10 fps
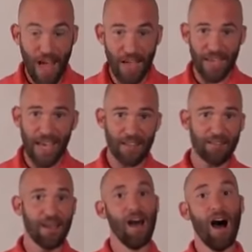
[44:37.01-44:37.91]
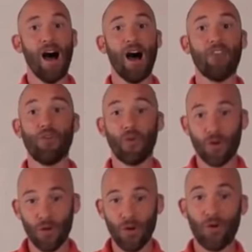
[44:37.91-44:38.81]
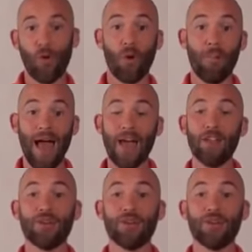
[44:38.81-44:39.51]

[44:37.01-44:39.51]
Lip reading: Again, for good or bad,